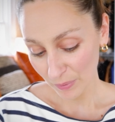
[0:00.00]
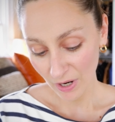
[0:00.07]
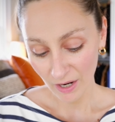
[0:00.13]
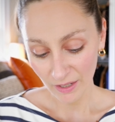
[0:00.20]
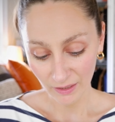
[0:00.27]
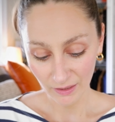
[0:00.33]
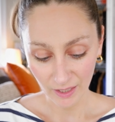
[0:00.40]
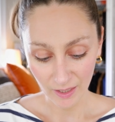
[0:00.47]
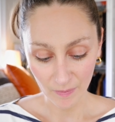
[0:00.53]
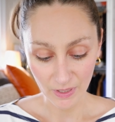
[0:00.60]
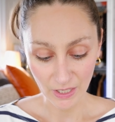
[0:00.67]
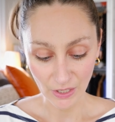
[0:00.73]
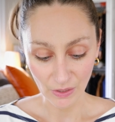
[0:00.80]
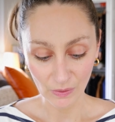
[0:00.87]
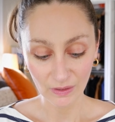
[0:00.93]
product that I'm
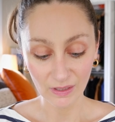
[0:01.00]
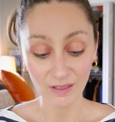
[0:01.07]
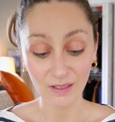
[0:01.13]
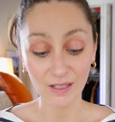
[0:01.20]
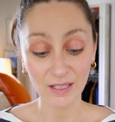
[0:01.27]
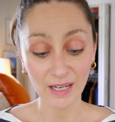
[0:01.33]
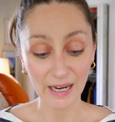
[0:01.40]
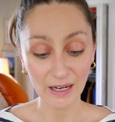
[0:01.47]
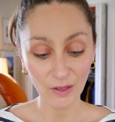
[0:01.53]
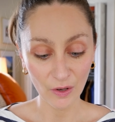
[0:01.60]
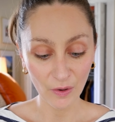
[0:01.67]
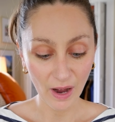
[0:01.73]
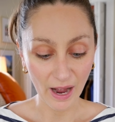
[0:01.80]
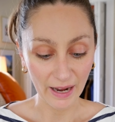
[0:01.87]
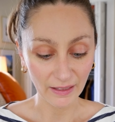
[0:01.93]
going to use is the Day
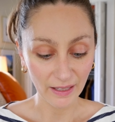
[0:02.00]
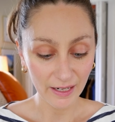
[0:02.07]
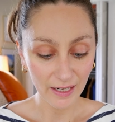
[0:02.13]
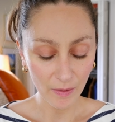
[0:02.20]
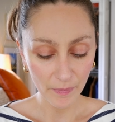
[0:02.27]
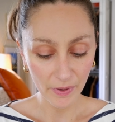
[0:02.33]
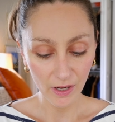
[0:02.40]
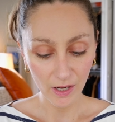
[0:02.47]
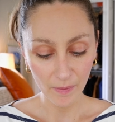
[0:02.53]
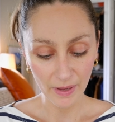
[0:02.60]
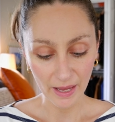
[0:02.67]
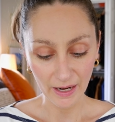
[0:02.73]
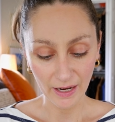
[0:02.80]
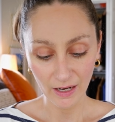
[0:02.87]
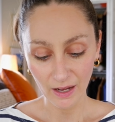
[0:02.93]
Glow Highlighting Balm,
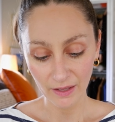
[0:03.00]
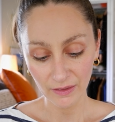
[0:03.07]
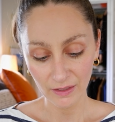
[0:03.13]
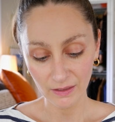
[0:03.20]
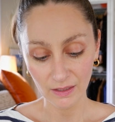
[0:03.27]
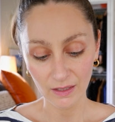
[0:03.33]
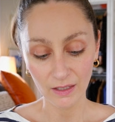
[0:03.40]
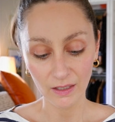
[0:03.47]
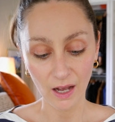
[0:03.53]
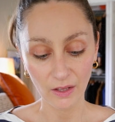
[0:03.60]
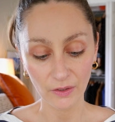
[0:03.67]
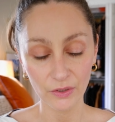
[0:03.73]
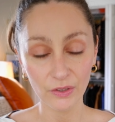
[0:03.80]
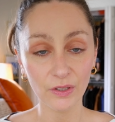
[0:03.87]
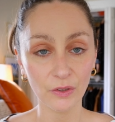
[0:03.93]
and I got this in the
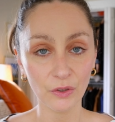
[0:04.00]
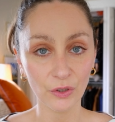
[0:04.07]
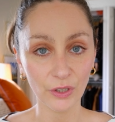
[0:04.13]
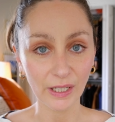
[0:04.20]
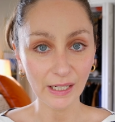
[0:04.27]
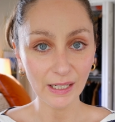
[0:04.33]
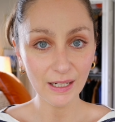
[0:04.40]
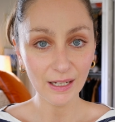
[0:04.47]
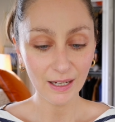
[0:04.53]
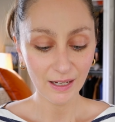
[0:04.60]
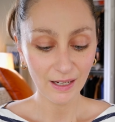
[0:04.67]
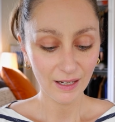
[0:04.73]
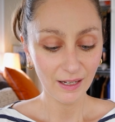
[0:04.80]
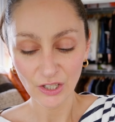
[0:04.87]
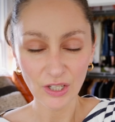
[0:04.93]
color Citrine.
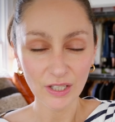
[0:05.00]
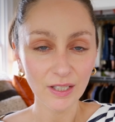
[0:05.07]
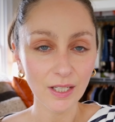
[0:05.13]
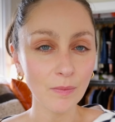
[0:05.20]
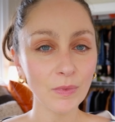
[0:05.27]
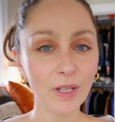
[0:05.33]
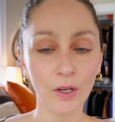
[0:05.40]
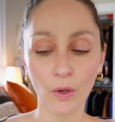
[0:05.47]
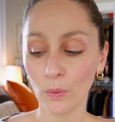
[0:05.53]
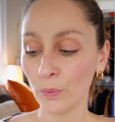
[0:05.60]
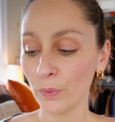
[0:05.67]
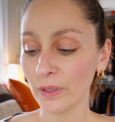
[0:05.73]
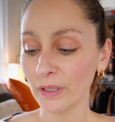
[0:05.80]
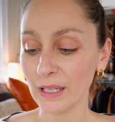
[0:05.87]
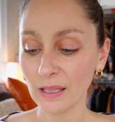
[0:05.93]
It just seemed like a
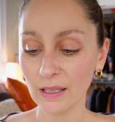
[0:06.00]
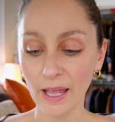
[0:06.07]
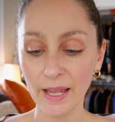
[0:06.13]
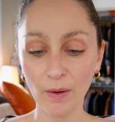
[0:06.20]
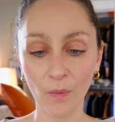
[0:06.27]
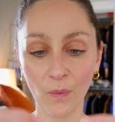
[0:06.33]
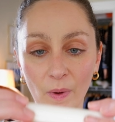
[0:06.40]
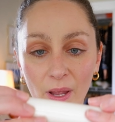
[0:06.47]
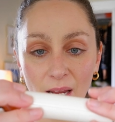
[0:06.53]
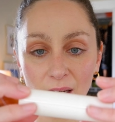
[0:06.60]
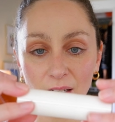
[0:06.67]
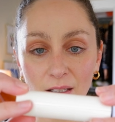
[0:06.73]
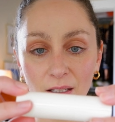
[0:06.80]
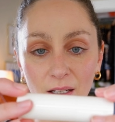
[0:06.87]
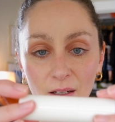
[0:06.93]
really
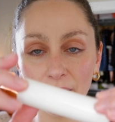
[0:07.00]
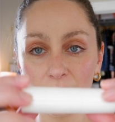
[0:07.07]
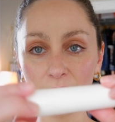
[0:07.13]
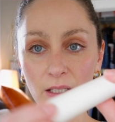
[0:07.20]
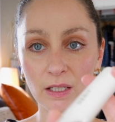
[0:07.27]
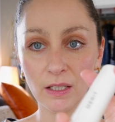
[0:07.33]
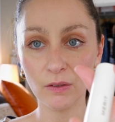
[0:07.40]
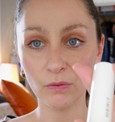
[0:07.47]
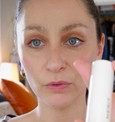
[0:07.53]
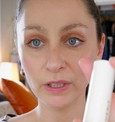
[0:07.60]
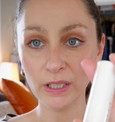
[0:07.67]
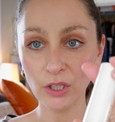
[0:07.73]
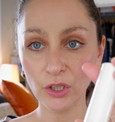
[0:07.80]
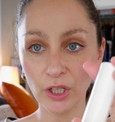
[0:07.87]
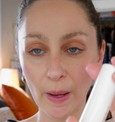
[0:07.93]
lightweight,
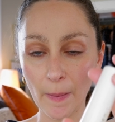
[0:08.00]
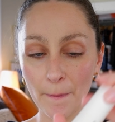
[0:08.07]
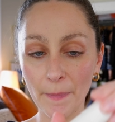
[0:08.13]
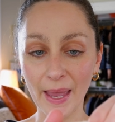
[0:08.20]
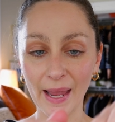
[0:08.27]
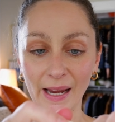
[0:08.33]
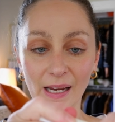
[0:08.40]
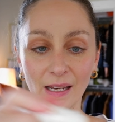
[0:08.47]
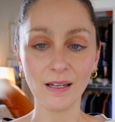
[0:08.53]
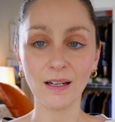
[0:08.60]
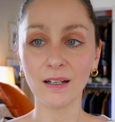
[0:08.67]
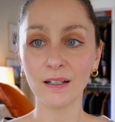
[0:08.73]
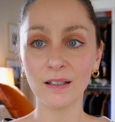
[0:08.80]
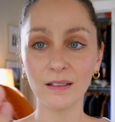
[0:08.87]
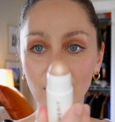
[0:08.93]
really
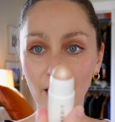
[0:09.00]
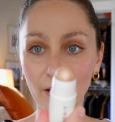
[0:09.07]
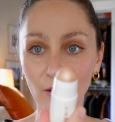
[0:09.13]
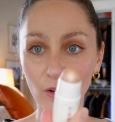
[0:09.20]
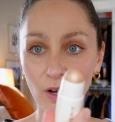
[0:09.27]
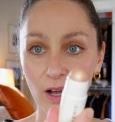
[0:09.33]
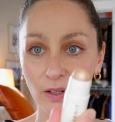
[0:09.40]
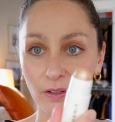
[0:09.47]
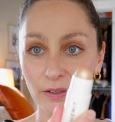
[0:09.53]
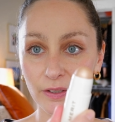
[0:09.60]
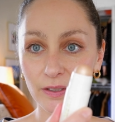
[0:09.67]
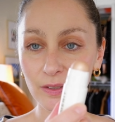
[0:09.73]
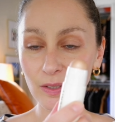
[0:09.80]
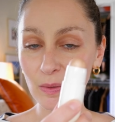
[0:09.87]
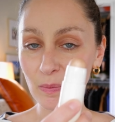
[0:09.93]
champagne style
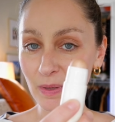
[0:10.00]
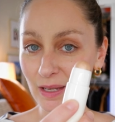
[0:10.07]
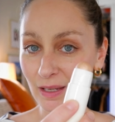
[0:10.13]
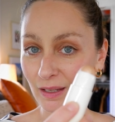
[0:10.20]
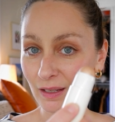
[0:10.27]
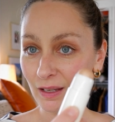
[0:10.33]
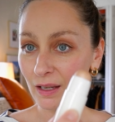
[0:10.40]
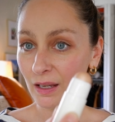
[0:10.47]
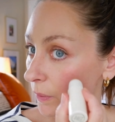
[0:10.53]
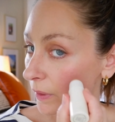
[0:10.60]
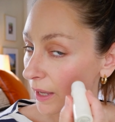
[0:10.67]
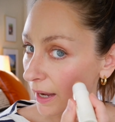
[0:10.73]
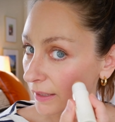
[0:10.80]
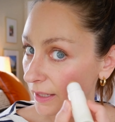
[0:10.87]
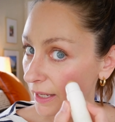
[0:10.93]
color to me. So
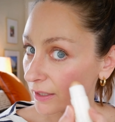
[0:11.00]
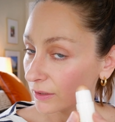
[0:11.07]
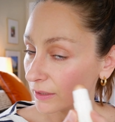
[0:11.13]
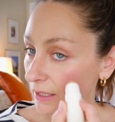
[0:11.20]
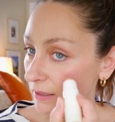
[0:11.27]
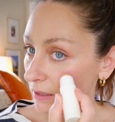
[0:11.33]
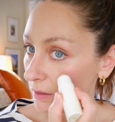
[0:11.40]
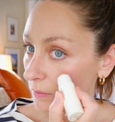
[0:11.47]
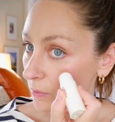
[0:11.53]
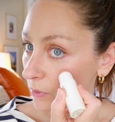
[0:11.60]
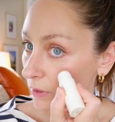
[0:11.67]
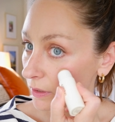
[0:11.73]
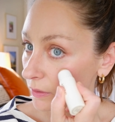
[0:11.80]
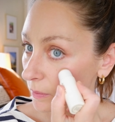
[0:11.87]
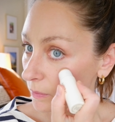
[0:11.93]
with highlighter, less is
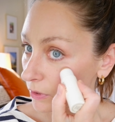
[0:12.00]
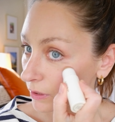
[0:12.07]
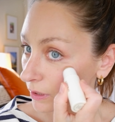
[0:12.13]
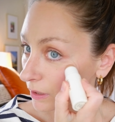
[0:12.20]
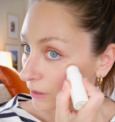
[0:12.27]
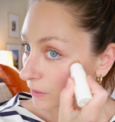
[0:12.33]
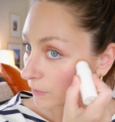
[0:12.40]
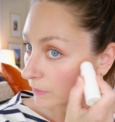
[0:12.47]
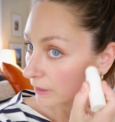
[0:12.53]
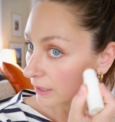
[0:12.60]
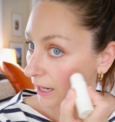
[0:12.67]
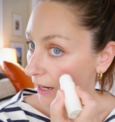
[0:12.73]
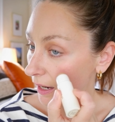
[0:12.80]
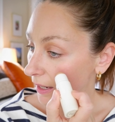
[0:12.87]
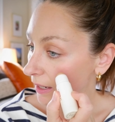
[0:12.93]
more, so I'm just going to go really
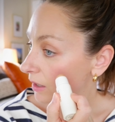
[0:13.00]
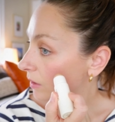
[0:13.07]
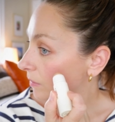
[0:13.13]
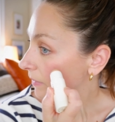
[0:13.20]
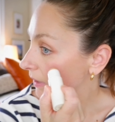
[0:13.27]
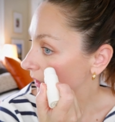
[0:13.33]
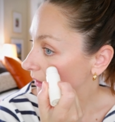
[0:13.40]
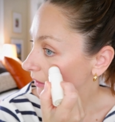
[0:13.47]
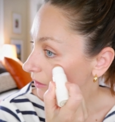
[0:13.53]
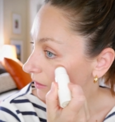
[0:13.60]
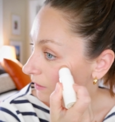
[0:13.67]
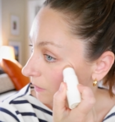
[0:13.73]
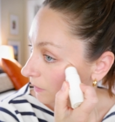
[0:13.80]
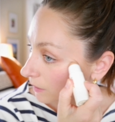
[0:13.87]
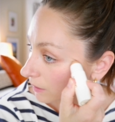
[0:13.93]
high on my
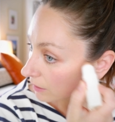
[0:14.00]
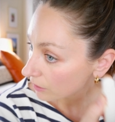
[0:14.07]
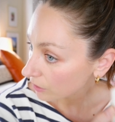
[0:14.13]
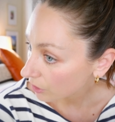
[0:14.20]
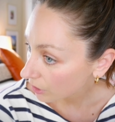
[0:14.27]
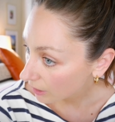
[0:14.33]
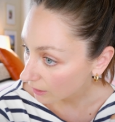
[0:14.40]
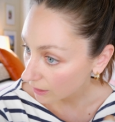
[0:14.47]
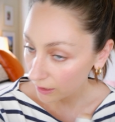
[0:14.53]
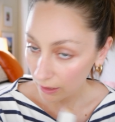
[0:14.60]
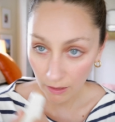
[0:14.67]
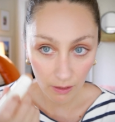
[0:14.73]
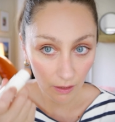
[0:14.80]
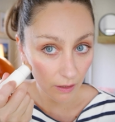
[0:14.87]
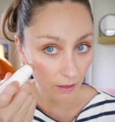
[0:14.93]
cheek
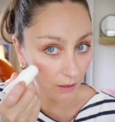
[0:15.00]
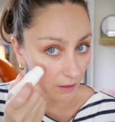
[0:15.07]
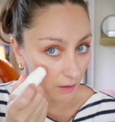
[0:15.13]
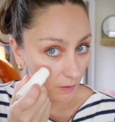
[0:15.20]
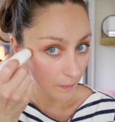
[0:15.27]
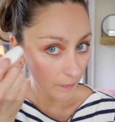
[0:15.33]
here.